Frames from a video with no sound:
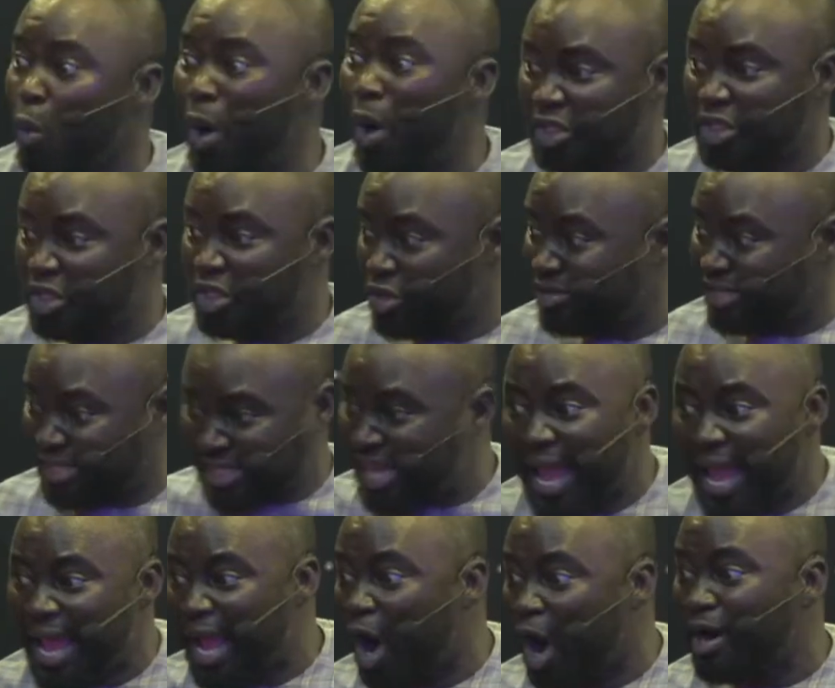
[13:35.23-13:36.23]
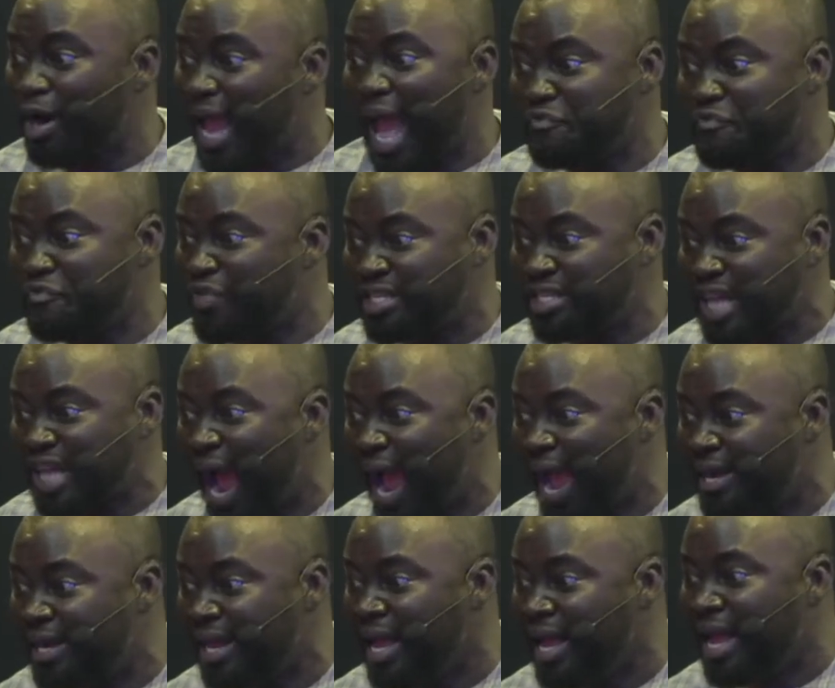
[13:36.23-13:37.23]
you see on every side
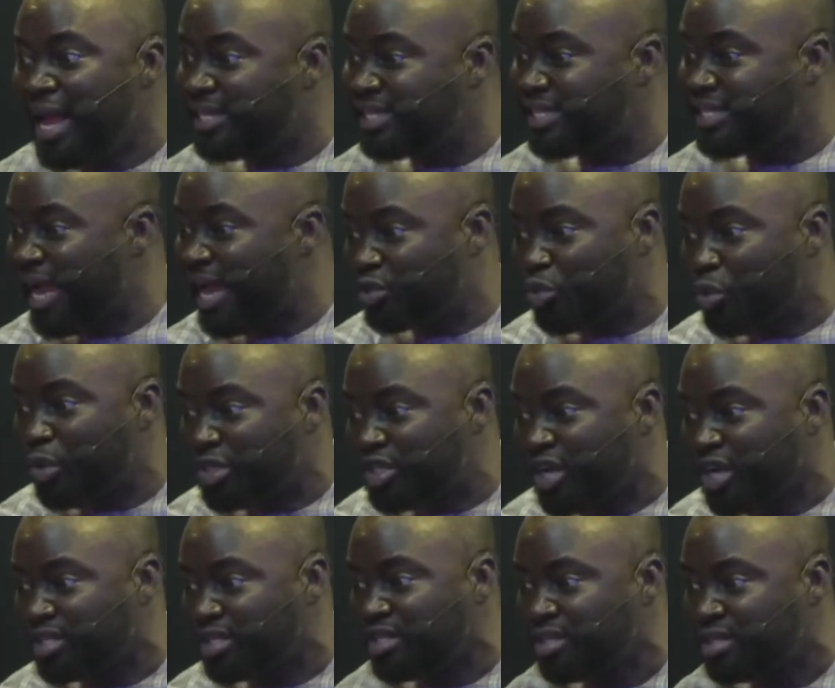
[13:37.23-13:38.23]
is that it will succeed.